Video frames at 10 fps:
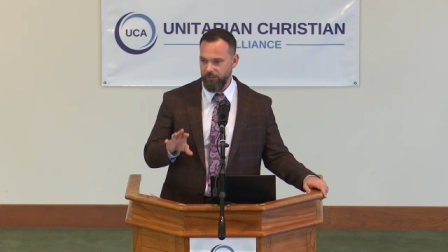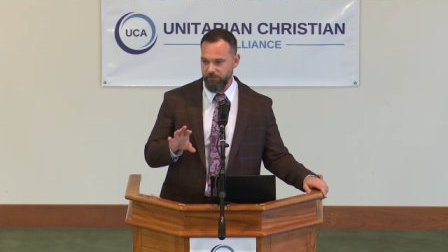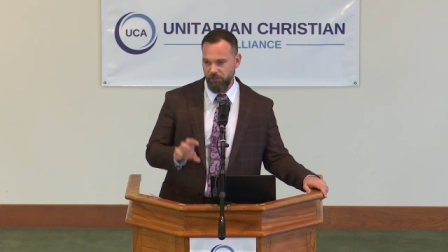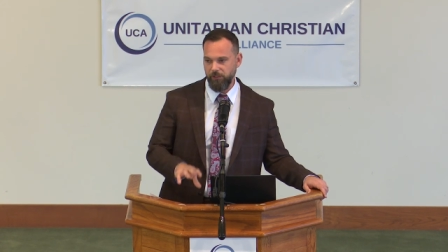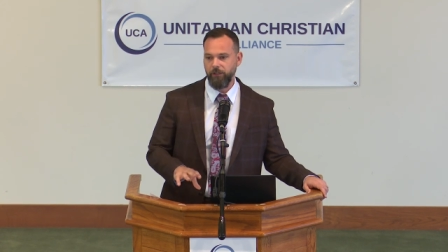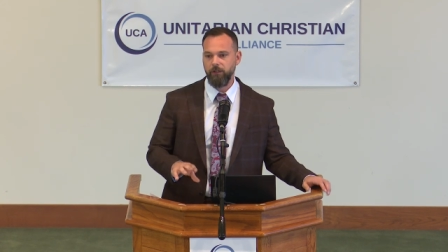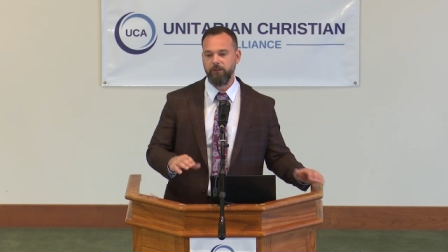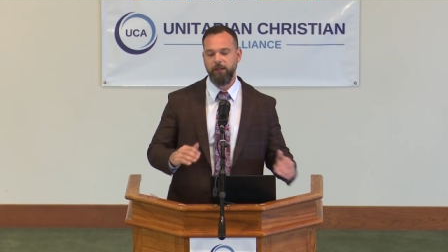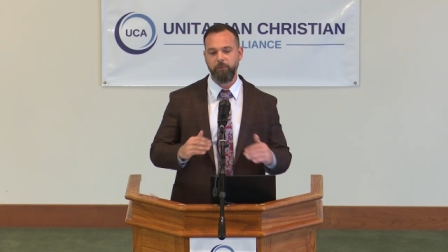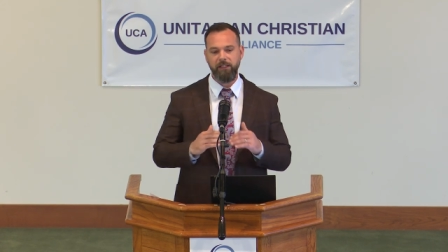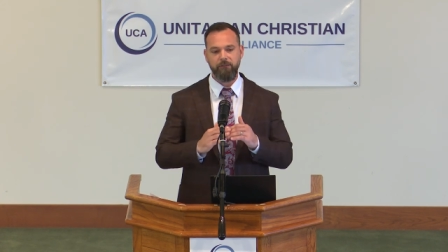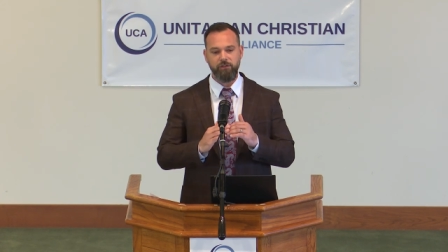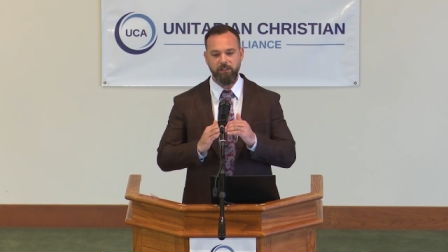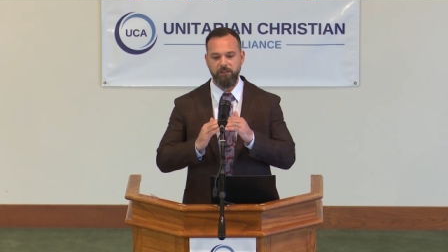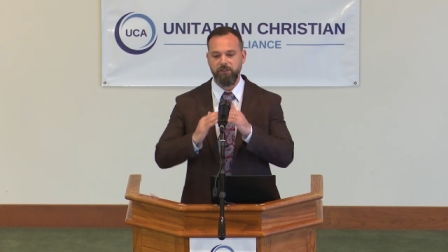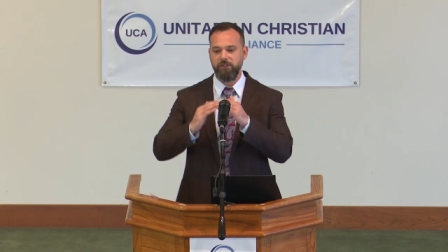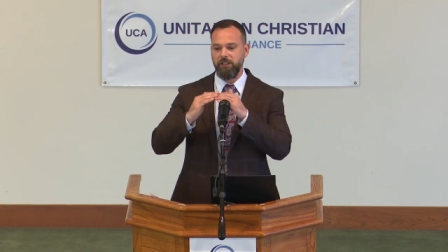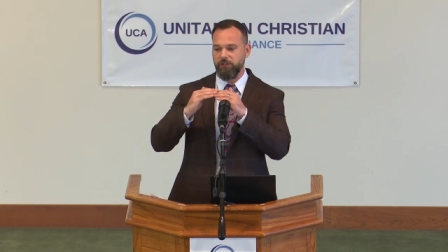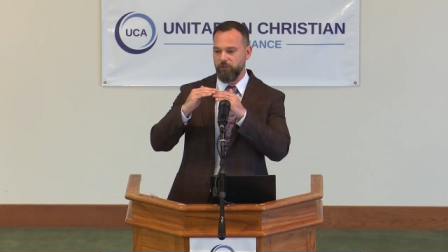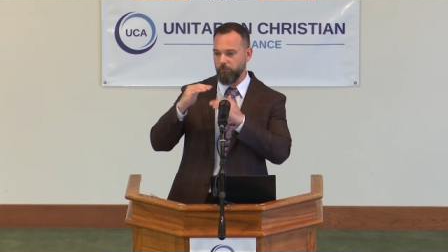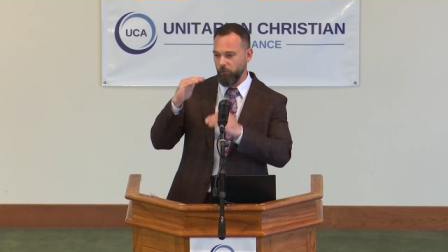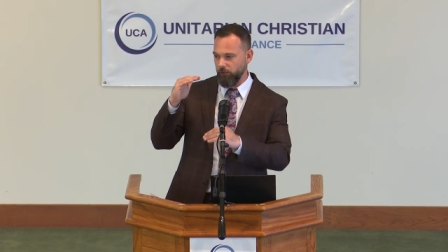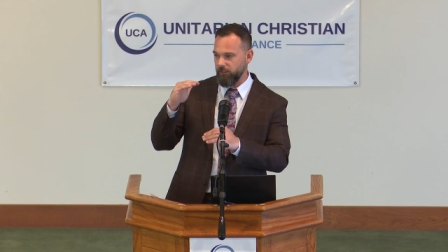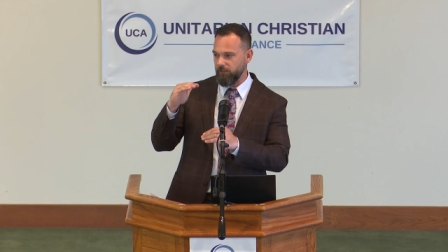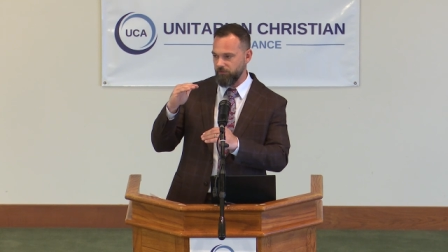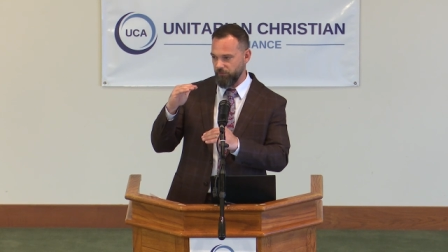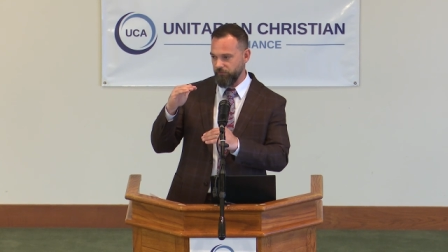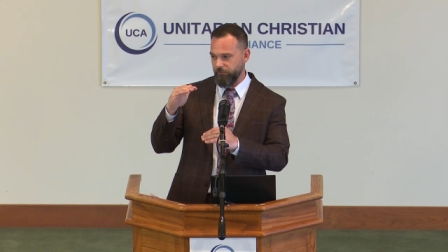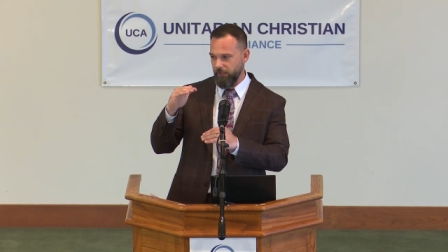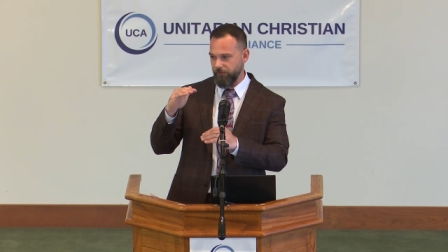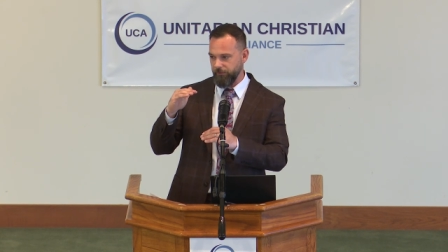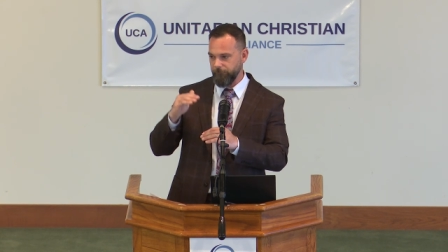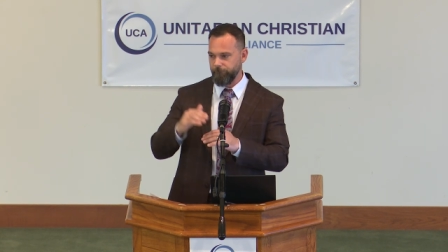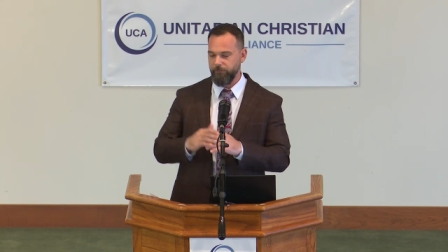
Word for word: It's clear they believe Jesus is subordinate to the Father,